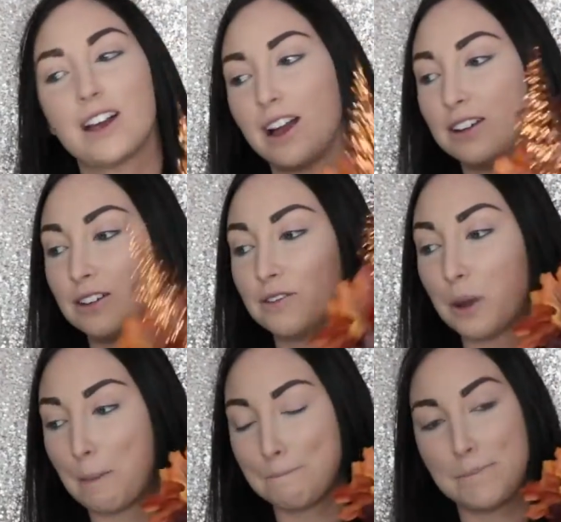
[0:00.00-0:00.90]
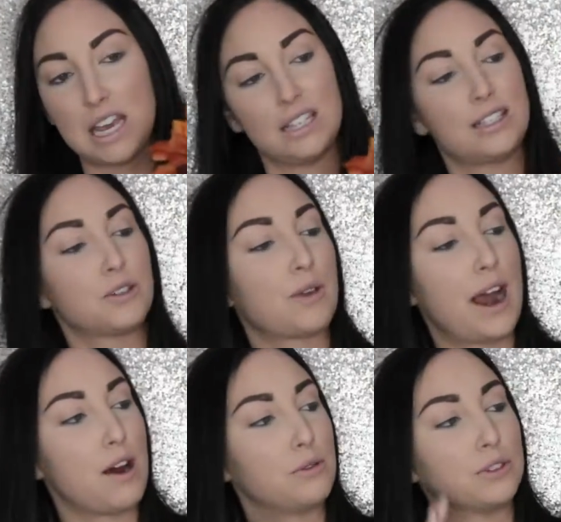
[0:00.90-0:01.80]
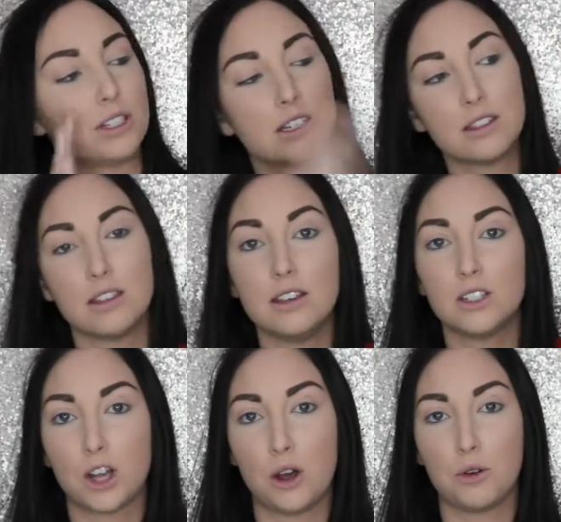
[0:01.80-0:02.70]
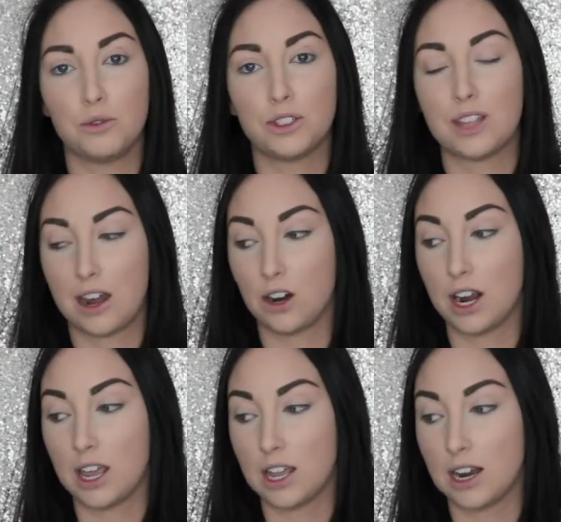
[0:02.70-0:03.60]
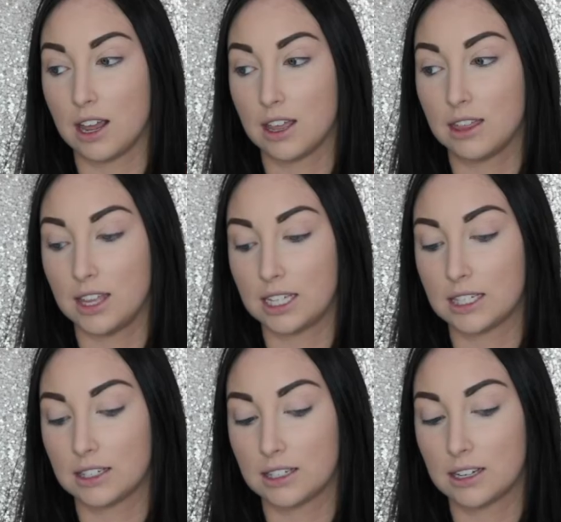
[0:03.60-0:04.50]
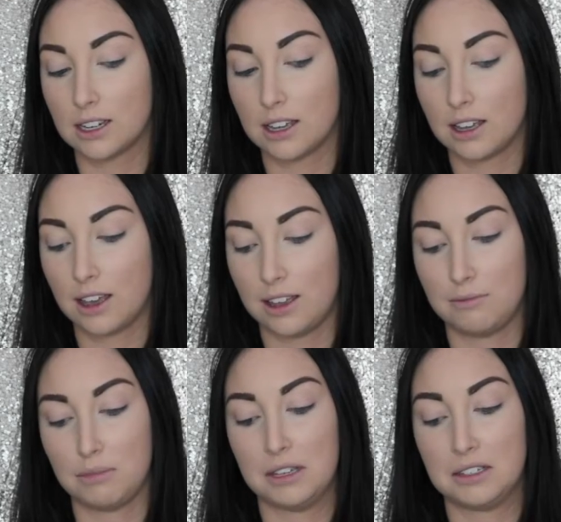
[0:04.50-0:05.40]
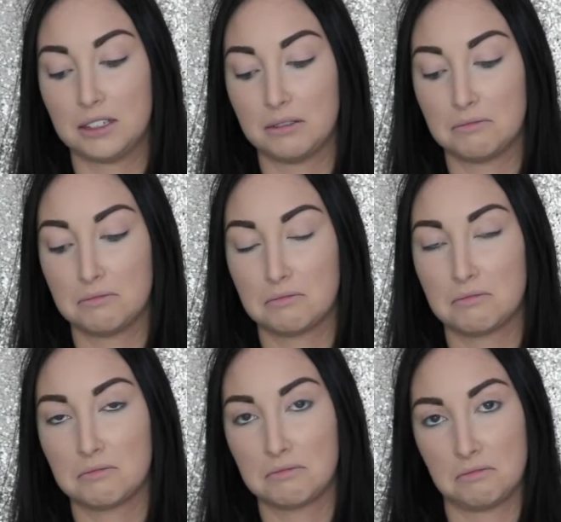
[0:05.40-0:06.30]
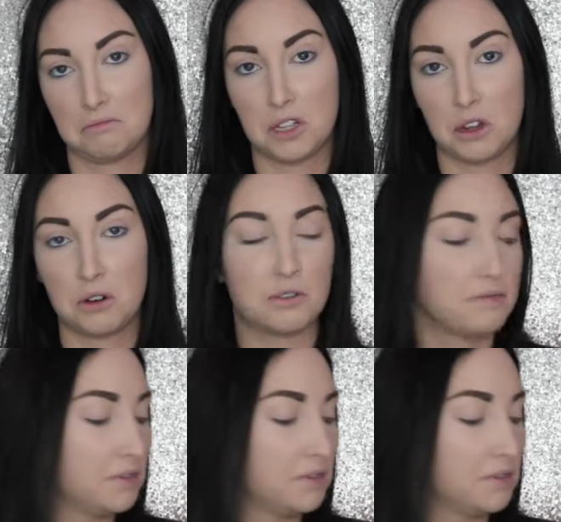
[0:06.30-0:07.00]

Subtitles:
kind of based around the tones that are in this headpiece. Cool.